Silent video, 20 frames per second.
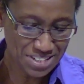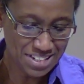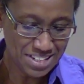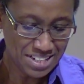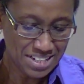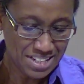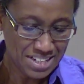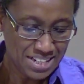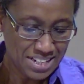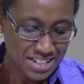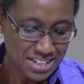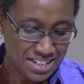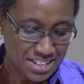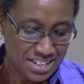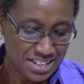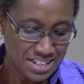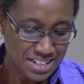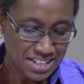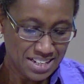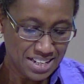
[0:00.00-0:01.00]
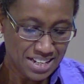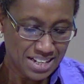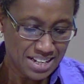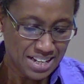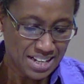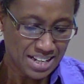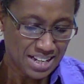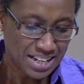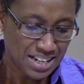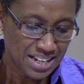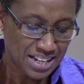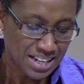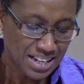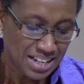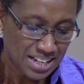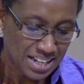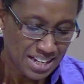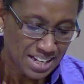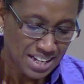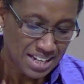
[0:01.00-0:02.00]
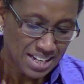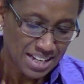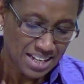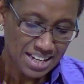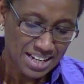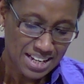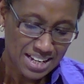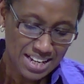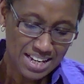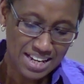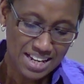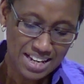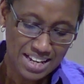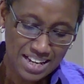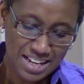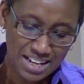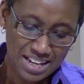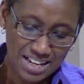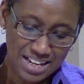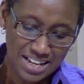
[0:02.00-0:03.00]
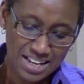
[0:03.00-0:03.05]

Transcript: Nothing is said.